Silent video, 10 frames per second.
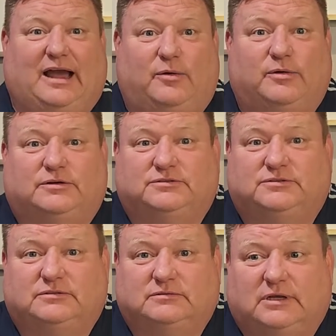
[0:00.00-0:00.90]

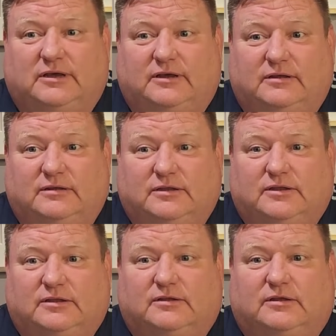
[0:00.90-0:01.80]
hours,
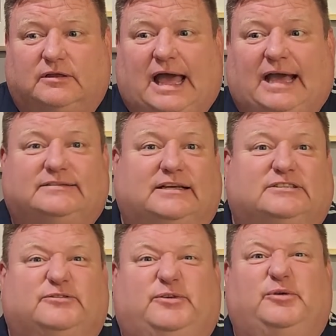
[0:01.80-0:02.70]
access
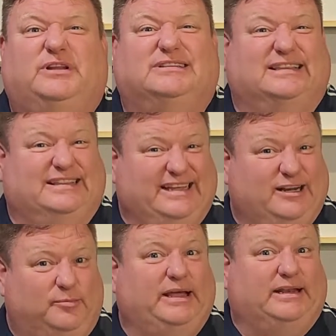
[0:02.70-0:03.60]
to food is a
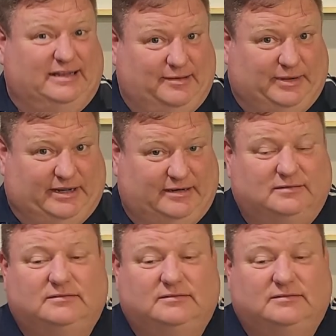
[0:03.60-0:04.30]
little bit limited.